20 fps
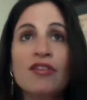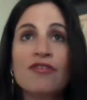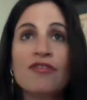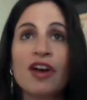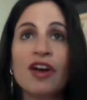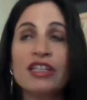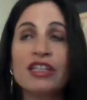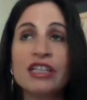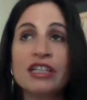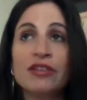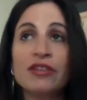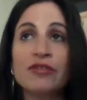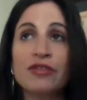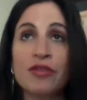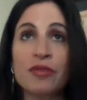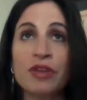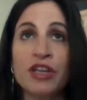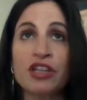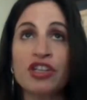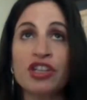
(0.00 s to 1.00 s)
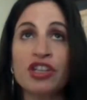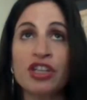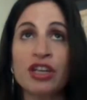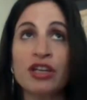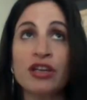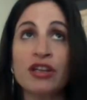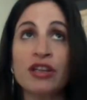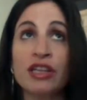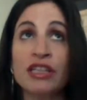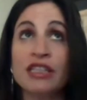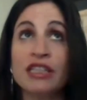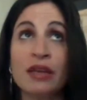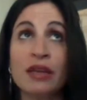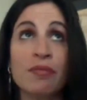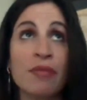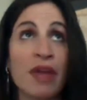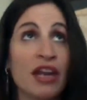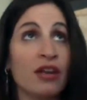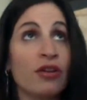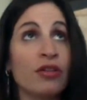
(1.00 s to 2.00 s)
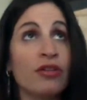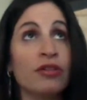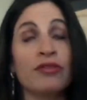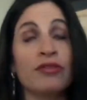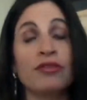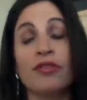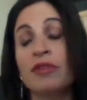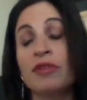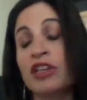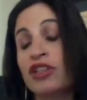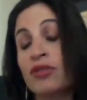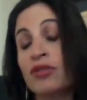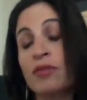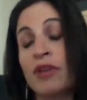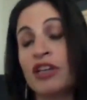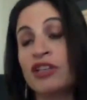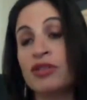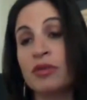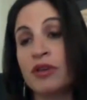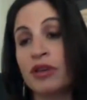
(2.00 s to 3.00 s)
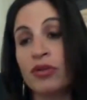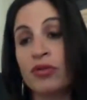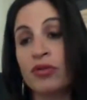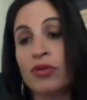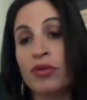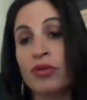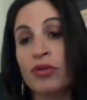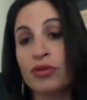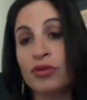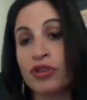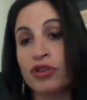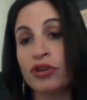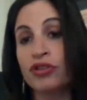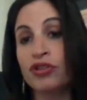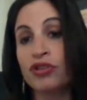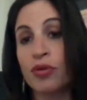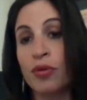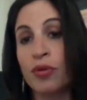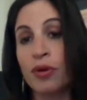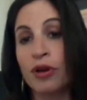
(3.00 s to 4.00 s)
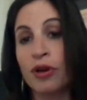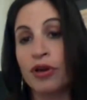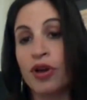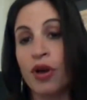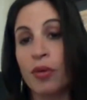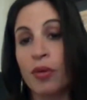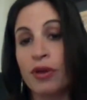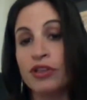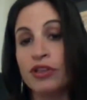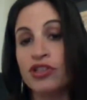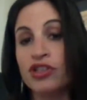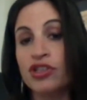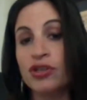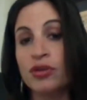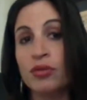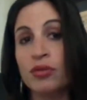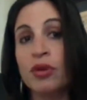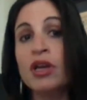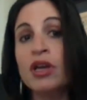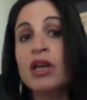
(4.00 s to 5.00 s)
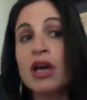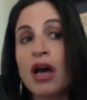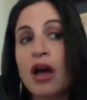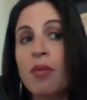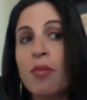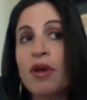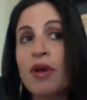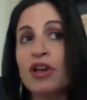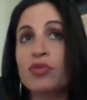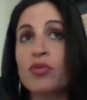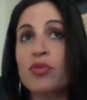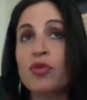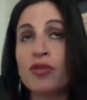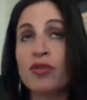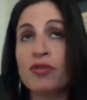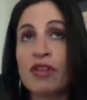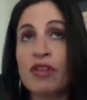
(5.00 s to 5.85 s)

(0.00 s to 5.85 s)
finding information, let's say medical information, by doing a Google search or going to a much more